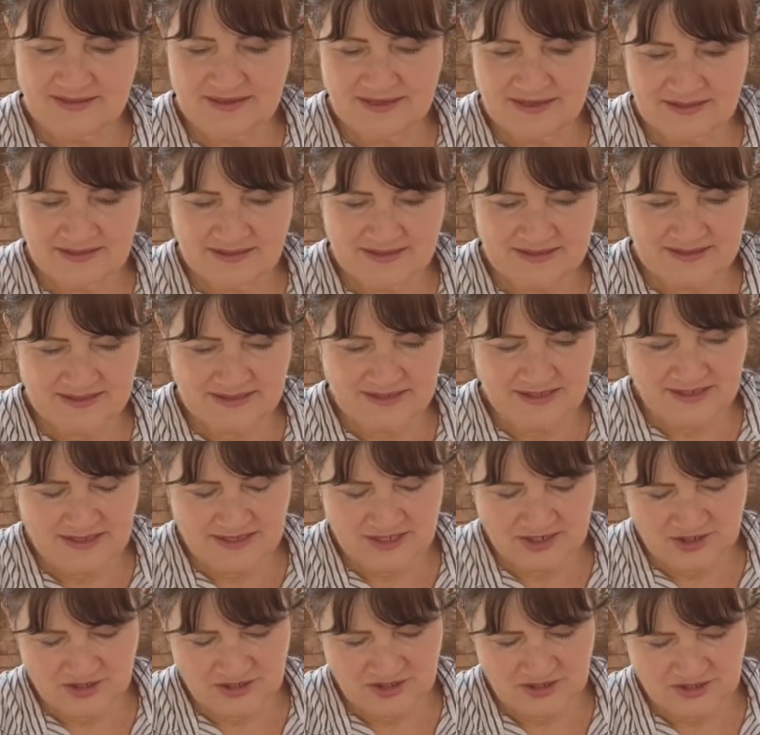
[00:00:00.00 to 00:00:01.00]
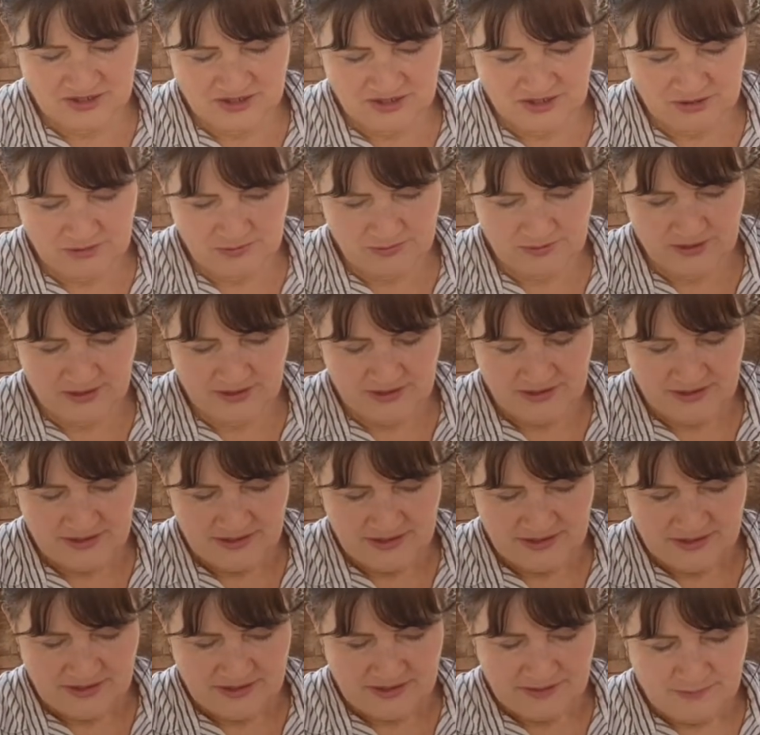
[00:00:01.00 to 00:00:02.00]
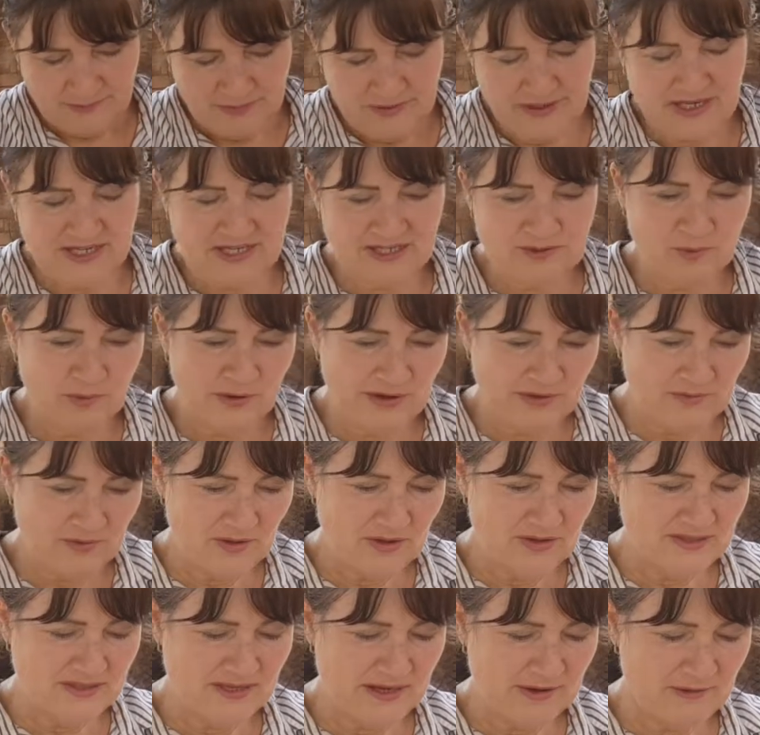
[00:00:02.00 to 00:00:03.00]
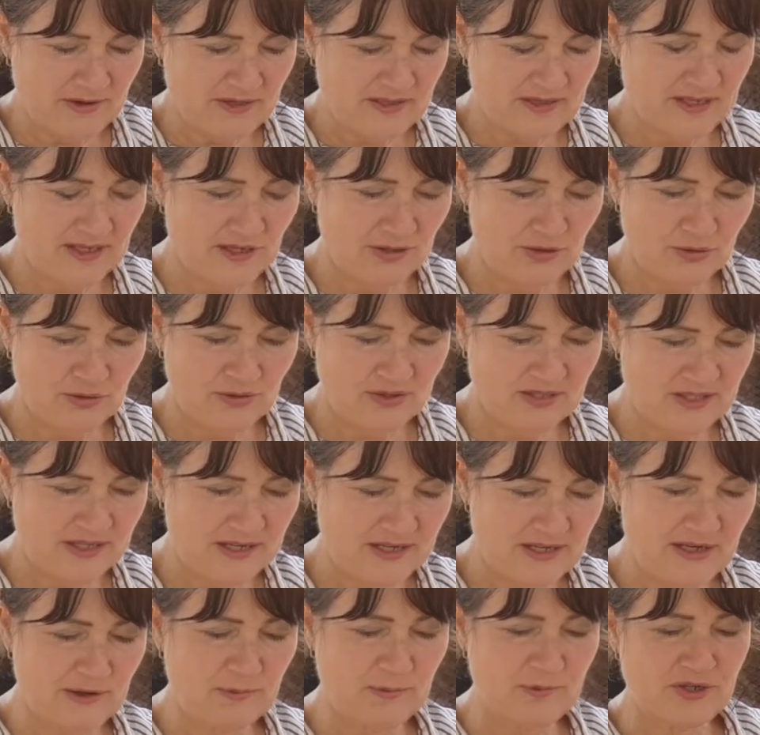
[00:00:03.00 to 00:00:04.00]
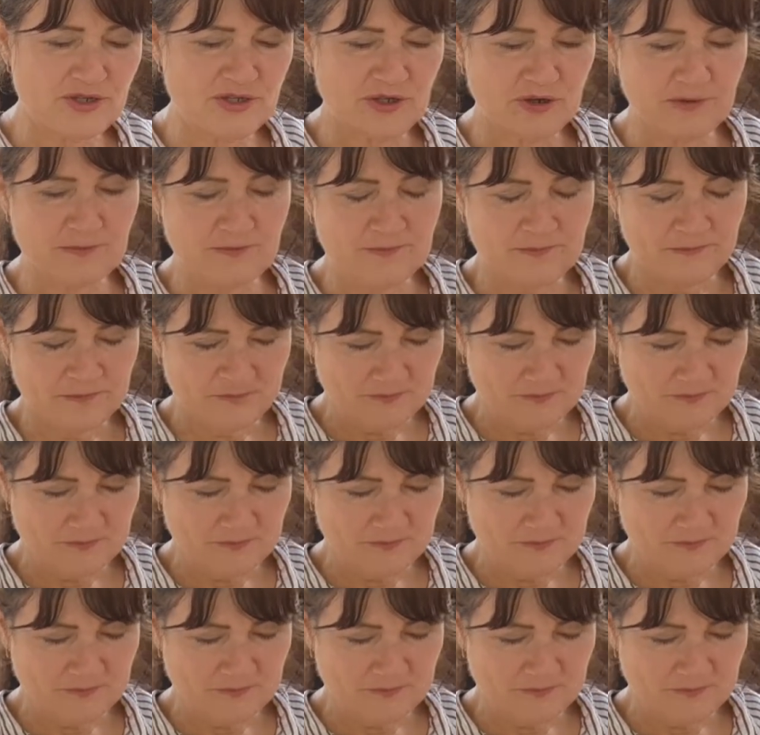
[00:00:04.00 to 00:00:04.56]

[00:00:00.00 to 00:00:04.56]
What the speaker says: Yeah, there's a connection to it. But it's one of those areas like coccidia. We don't.